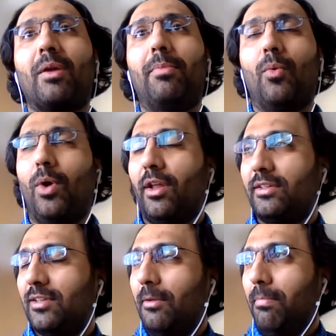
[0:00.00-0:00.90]
But when I
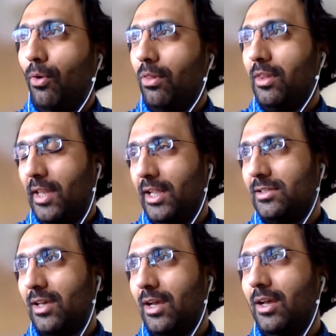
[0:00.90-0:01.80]
say pull the
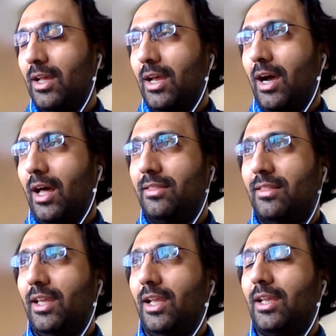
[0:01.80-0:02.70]
data, I
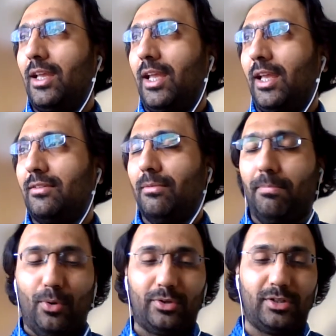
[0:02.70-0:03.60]
think it's
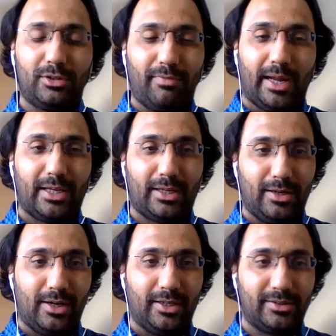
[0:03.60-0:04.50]
important to
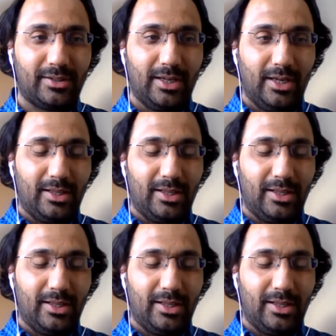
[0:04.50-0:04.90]
recognise